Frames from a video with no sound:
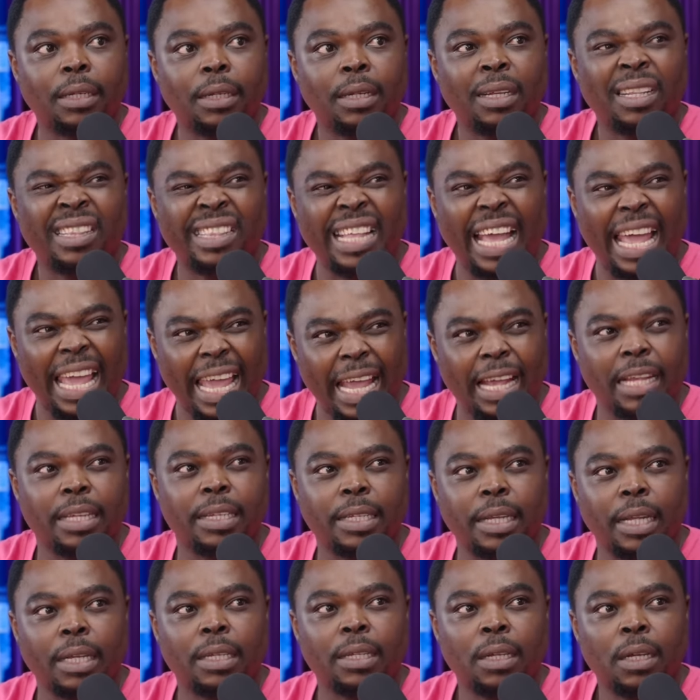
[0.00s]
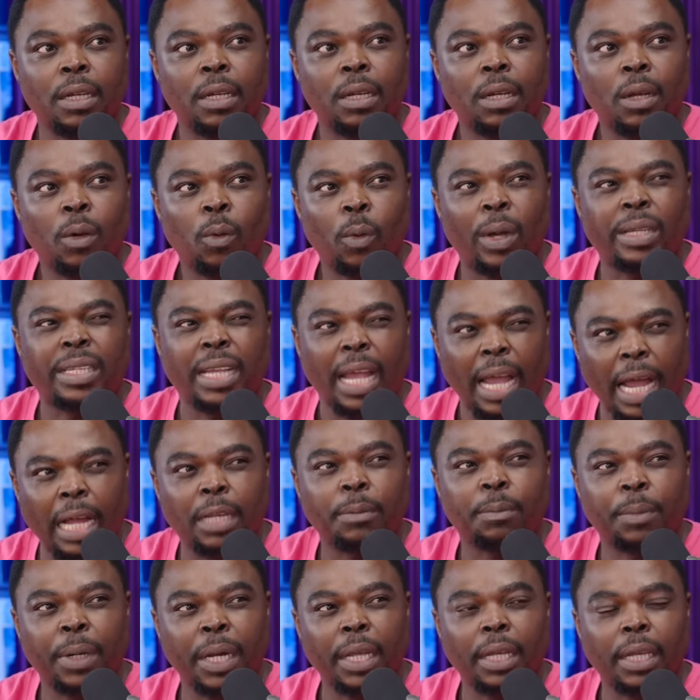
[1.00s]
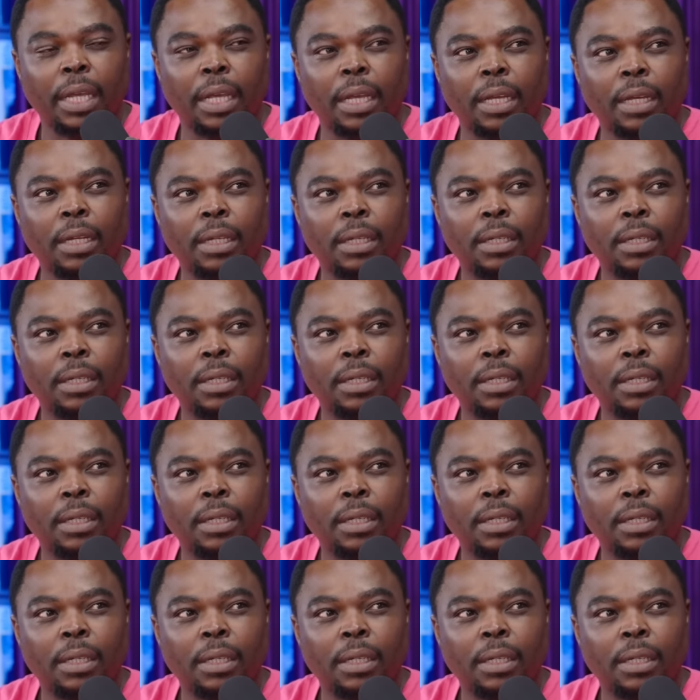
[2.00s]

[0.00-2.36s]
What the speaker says: Mm. The exit was heartbreaking.